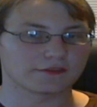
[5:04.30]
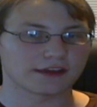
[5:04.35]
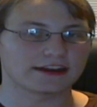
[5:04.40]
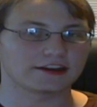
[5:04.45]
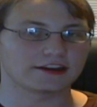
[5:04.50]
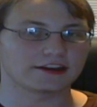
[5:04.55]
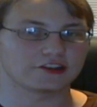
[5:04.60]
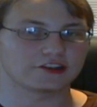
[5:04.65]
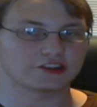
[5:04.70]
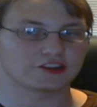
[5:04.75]

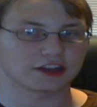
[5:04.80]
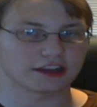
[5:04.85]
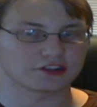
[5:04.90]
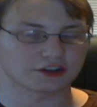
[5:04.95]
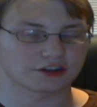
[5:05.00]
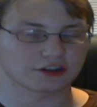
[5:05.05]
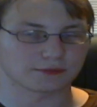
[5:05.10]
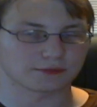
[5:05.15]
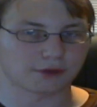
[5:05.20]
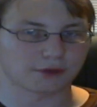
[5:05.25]
double
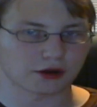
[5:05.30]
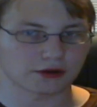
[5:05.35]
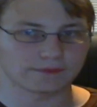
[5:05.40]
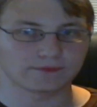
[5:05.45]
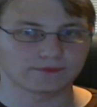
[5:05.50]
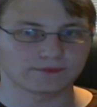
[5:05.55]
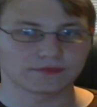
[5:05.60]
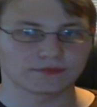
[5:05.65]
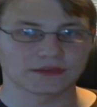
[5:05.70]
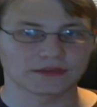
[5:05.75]
advantage against
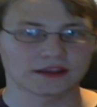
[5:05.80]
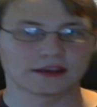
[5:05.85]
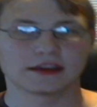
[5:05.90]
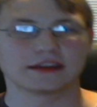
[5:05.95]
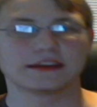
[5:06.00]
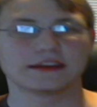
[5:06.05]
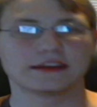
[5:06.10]
your opponent.